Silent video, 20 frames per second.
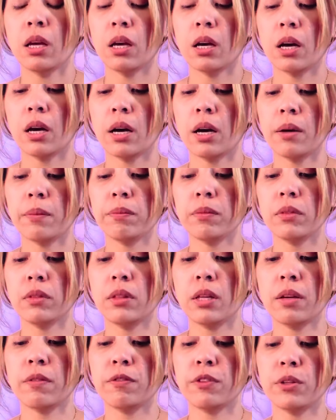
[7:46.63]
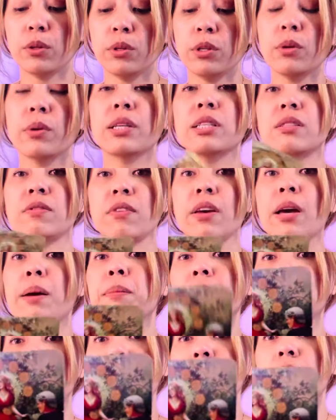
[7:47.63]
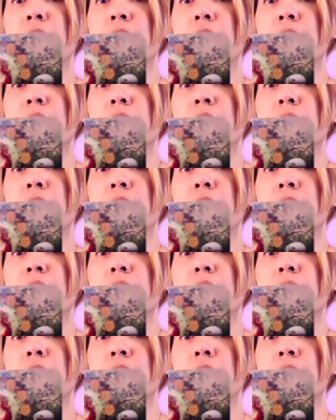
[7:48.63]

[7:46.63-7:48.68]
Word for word: um, they view you as family